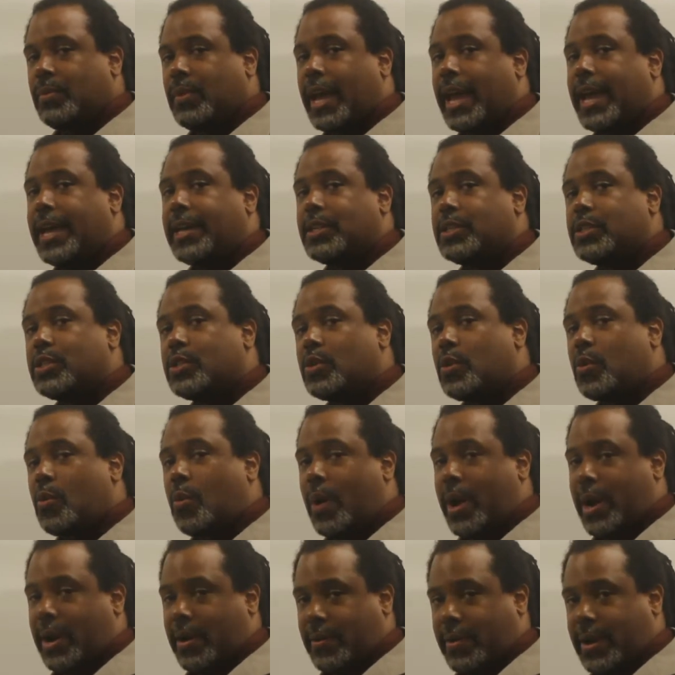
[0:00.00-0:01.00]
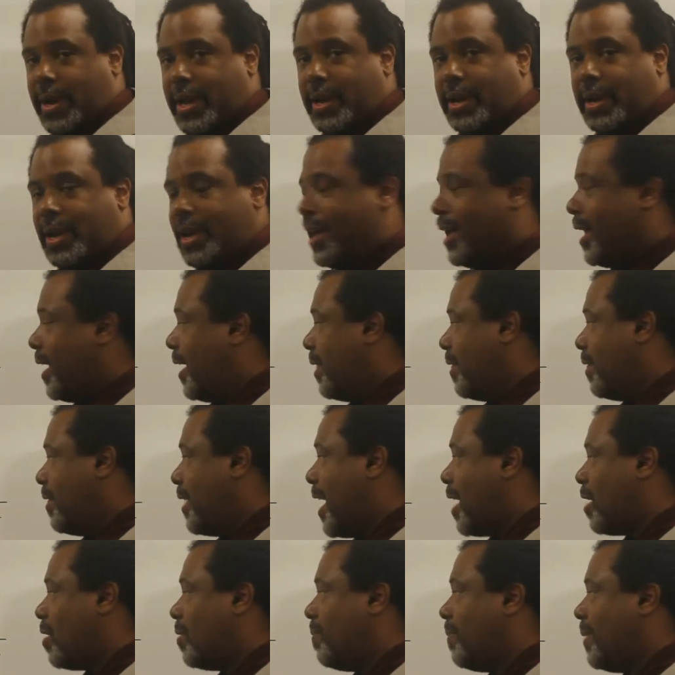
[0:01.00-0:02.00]
and square it, and
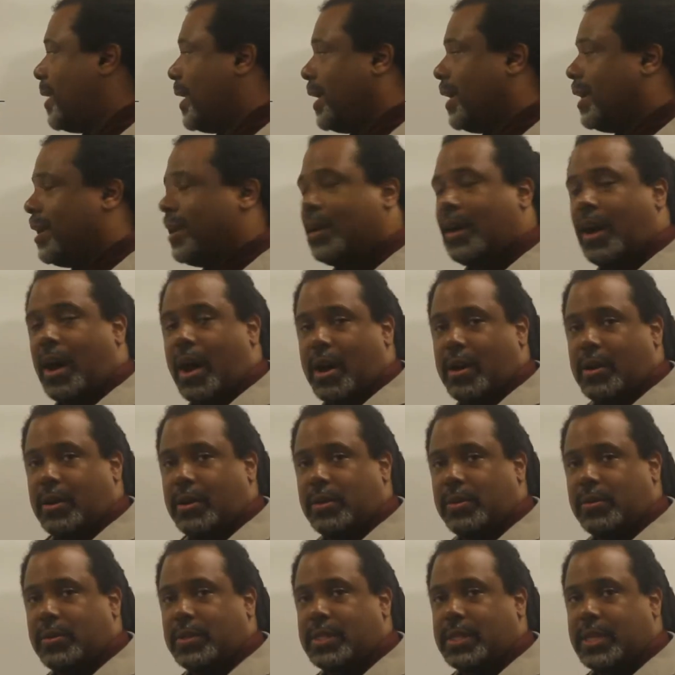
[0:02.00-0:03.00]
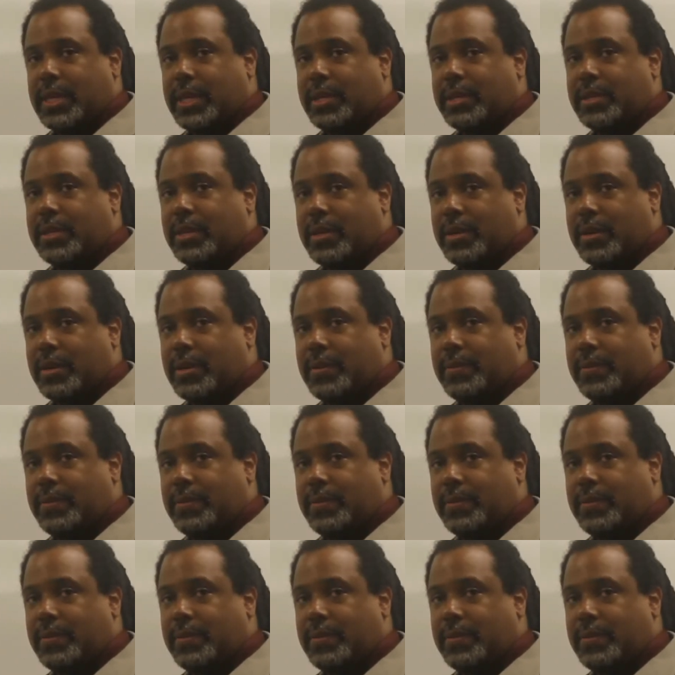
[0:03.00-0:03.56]
that'll be our new c term.